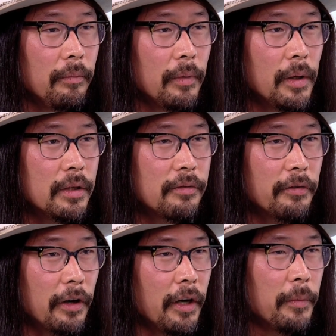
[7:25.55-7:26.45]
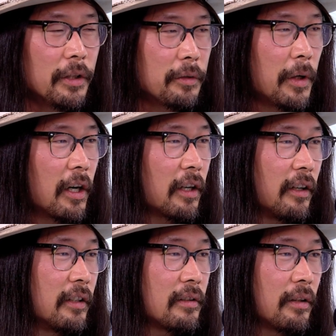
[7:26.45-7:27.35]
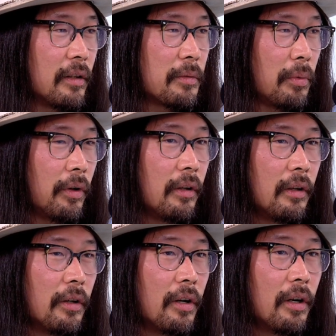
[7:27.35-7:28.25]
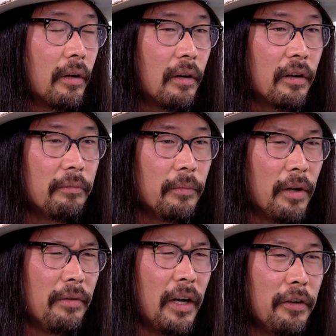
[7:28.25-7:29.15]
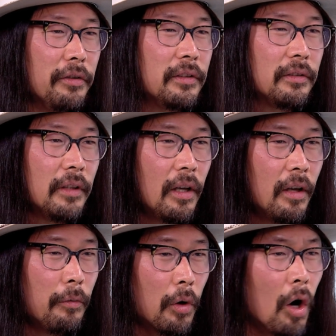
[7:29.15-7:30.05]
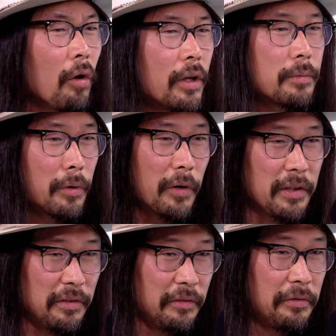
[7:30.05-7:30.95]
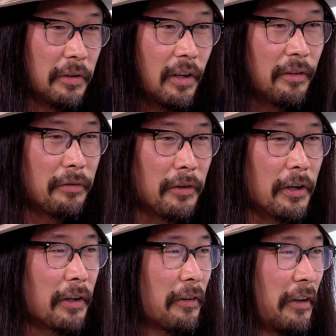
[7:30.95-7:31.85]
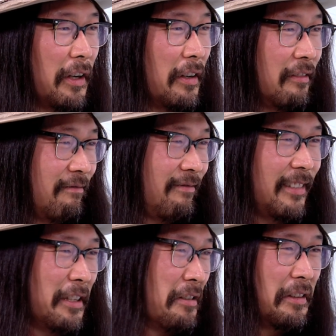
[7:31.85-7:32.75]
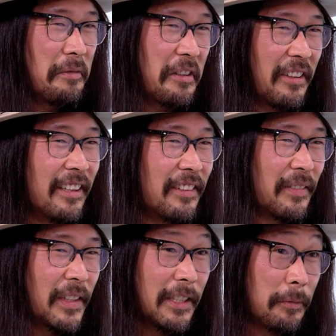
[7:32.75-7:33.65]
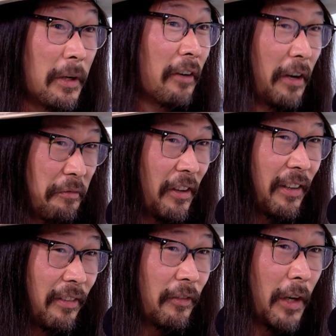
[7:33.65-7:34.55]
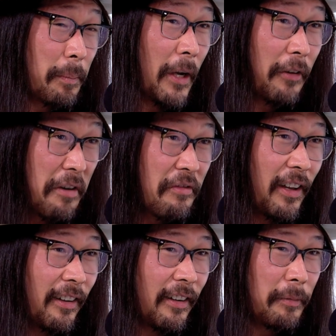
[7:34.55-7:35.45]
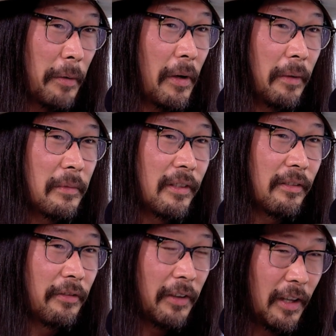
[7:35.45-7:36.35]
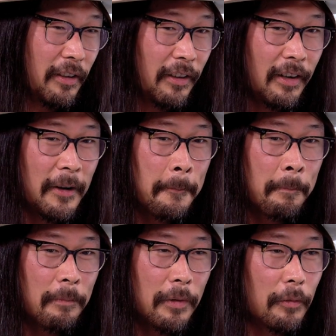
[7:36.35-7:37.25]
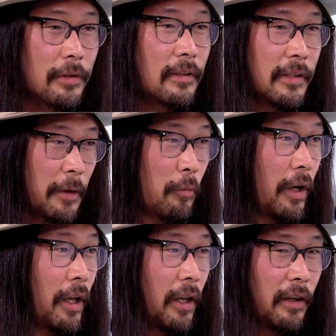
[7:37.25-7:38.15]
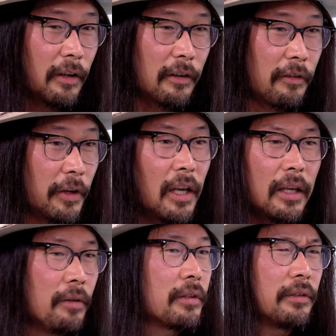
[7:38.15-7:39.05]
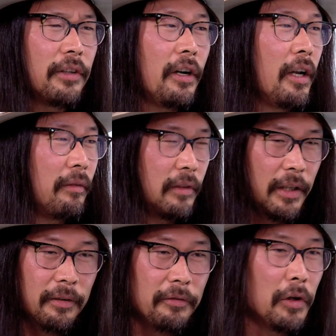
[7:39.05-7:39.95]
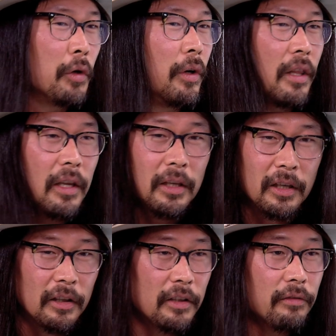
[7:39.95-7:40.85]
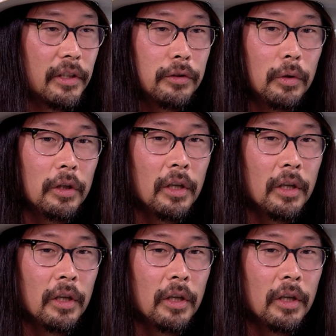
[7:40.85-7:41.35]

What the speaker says: is very much Americanized at this point. Her values were always progressive for a Korean immigrant, because my grandfather, my mom's father, was the same way in Korea. He was a very like forward thinking individual,